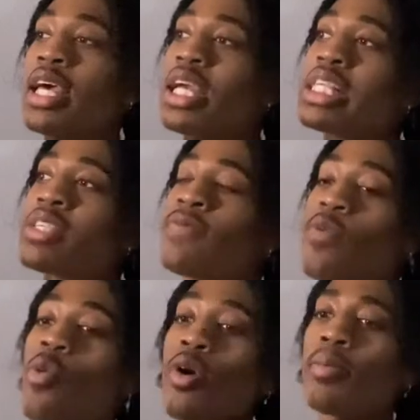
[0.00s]
it's
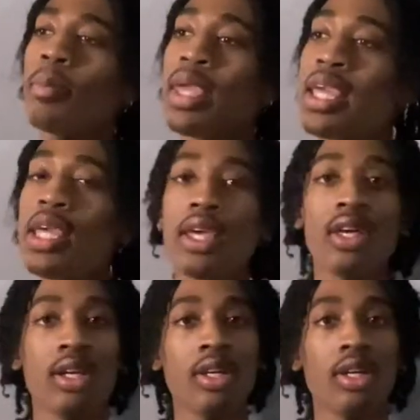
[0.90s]
for me.
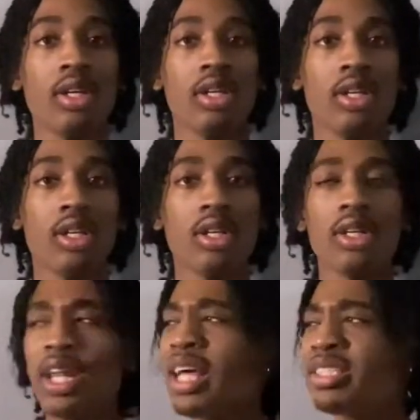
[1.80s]

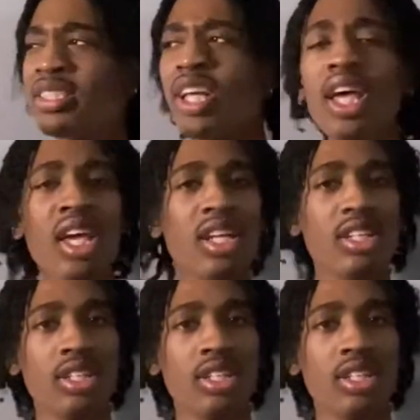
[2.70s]
That's it.